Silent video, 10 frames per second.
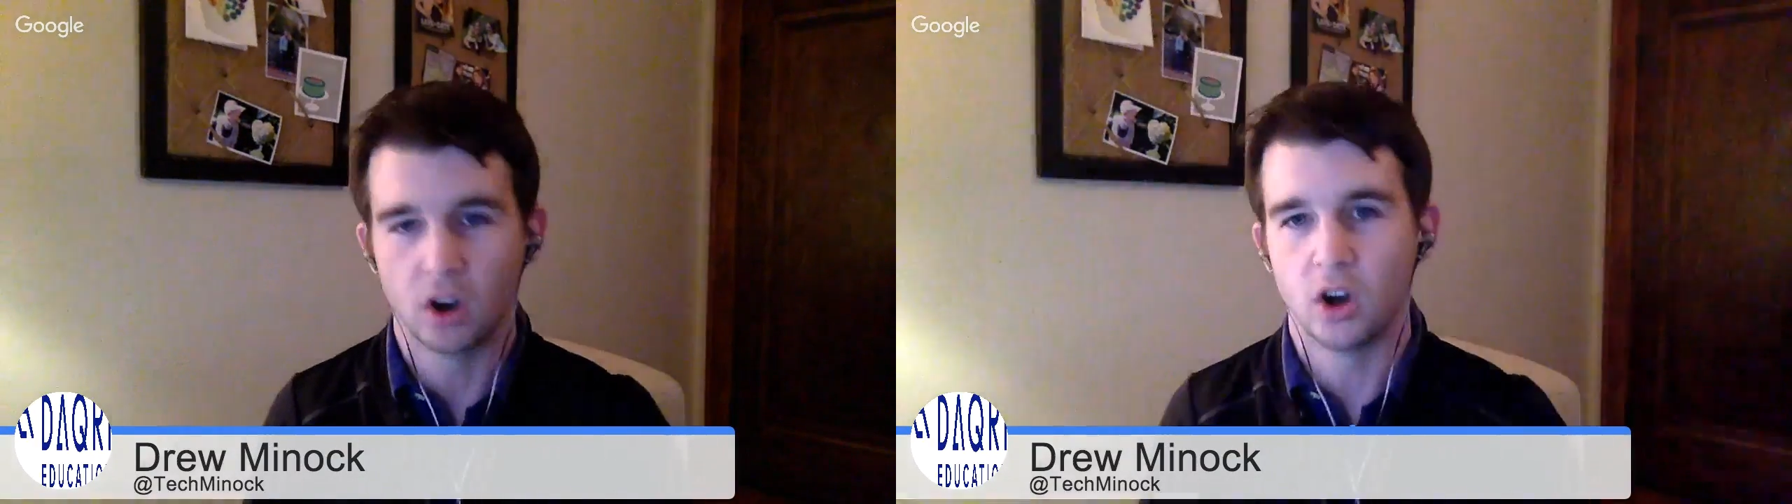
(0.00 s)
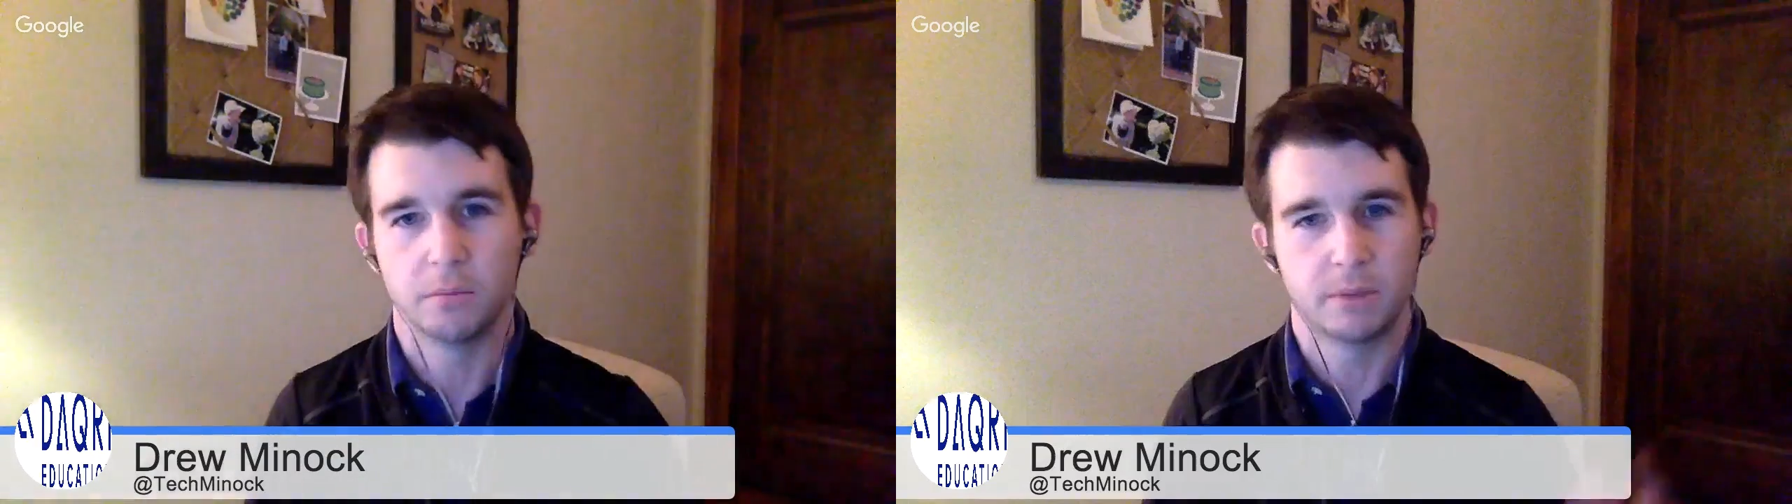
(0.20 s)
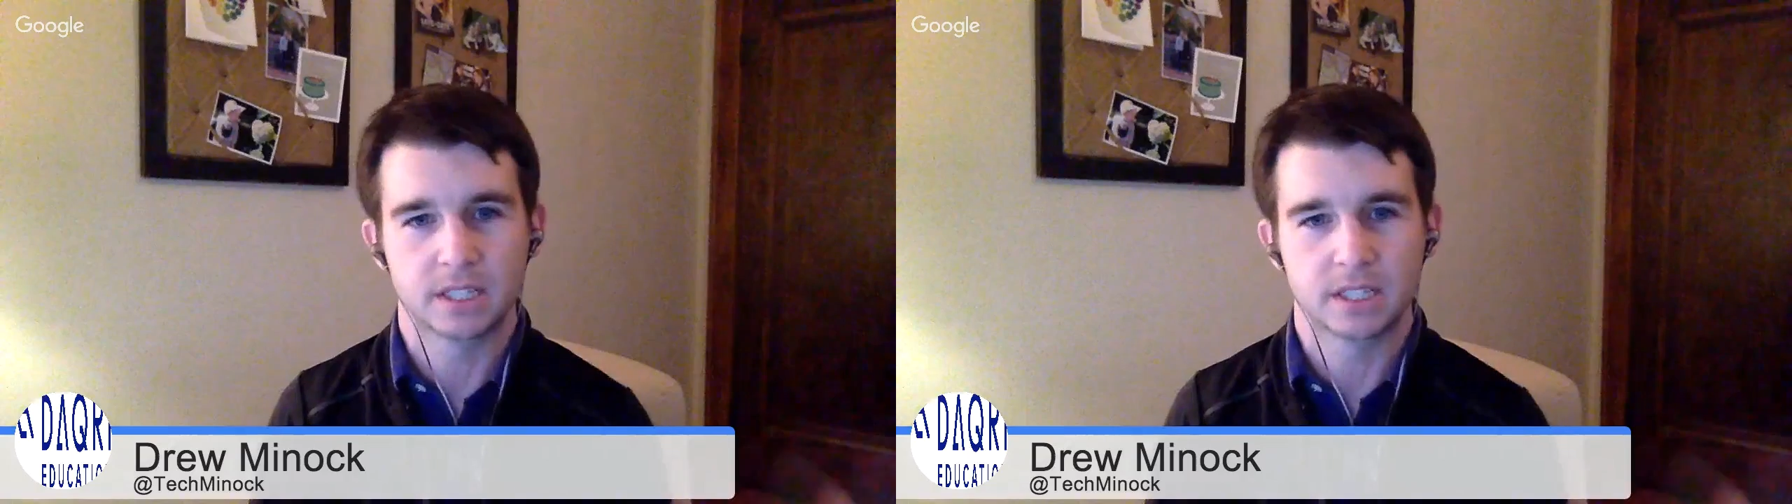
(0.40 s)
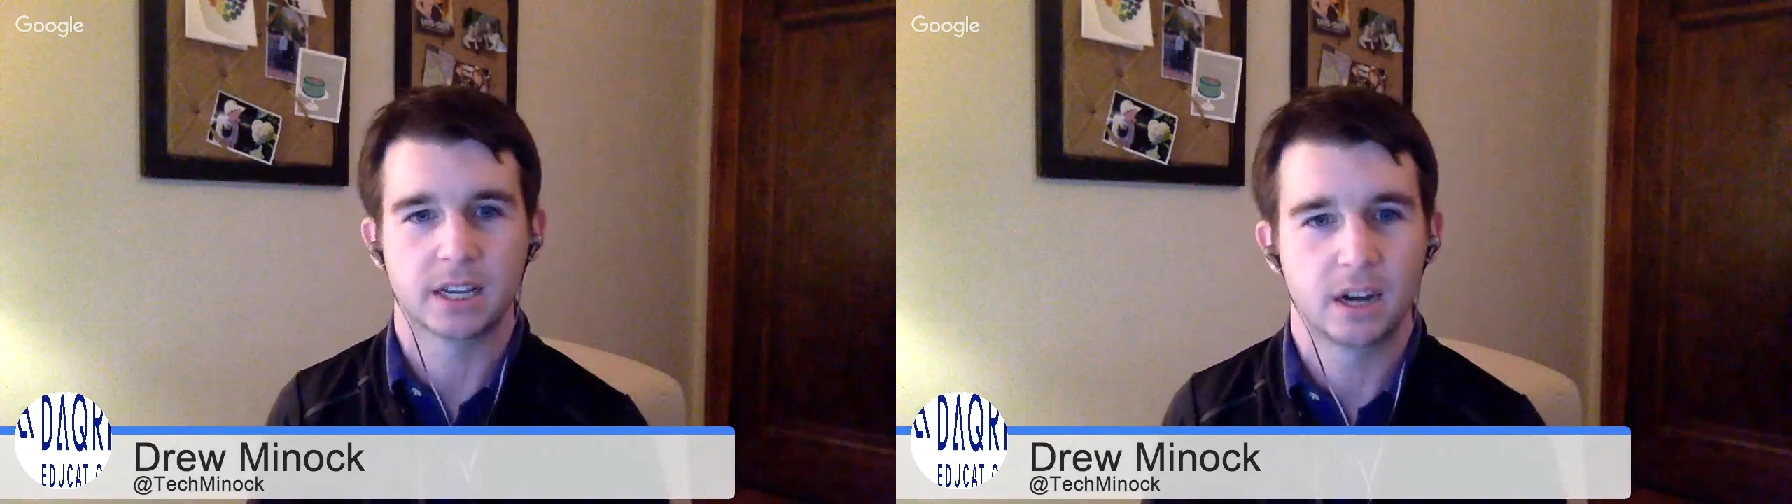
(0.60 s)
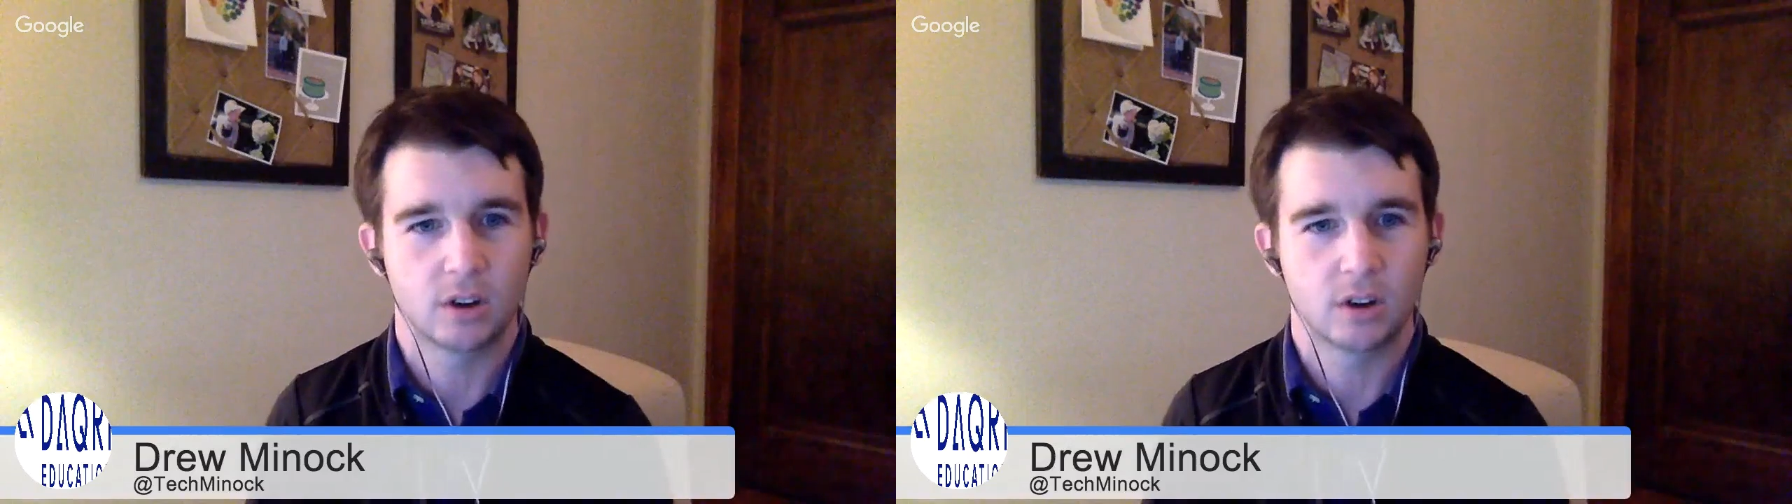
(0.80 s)
gone by
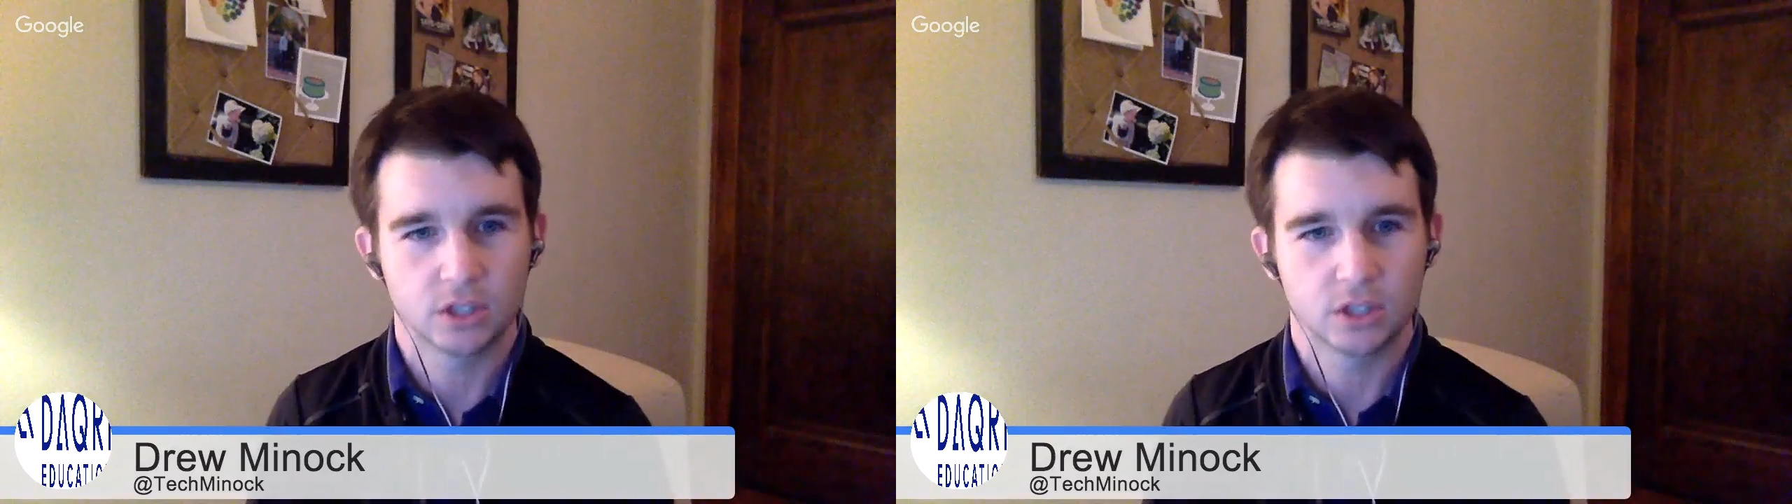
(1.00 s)
second hour.